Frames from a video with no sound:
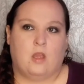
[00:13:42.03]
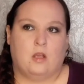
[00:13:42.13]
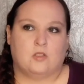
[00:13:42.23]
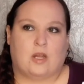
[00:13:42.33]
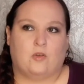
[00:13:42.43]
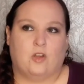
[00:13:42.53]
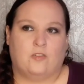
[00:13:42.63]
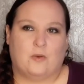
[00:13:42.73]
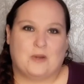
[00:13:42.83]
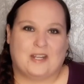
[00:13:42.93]
So I don't know if
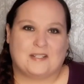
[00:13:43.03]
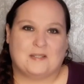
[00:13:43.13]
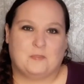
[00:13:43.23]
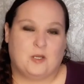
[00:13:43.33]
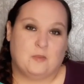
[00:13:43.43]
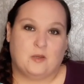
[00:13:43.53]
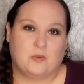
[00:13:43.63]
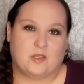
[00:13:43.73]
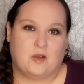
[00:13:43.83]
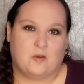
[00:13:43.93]
I want to experiment
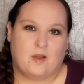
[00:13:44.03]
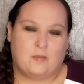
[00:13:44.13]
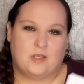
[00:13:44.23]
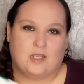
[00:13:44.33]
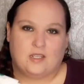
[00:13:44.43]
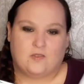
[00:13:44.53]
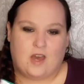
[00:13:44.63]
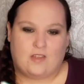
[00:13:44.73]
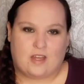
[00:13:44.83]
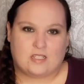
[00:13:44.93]
with kohlrabi and give
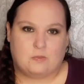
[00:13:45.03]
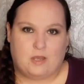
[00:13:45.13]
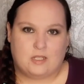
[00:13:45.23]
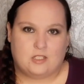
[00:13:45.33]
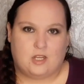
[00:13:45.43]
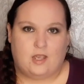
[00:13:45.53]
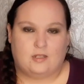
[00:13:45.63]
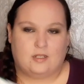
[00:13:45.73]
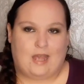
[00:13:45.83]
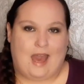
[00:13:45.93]
that space yet.
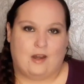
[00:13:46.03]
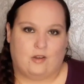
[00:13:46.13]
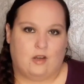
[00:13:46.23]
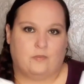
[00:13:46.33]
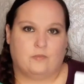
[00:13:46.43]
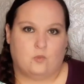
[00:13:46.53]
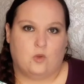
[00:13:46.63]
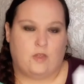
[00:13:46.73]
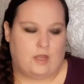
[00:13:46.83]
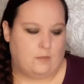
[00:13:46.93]
I don't know.
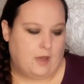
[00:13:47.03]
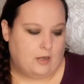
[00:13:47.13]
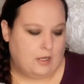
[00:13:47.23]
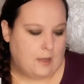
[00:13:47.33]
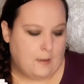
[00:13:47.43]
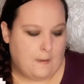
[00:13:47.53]
We'll think about it.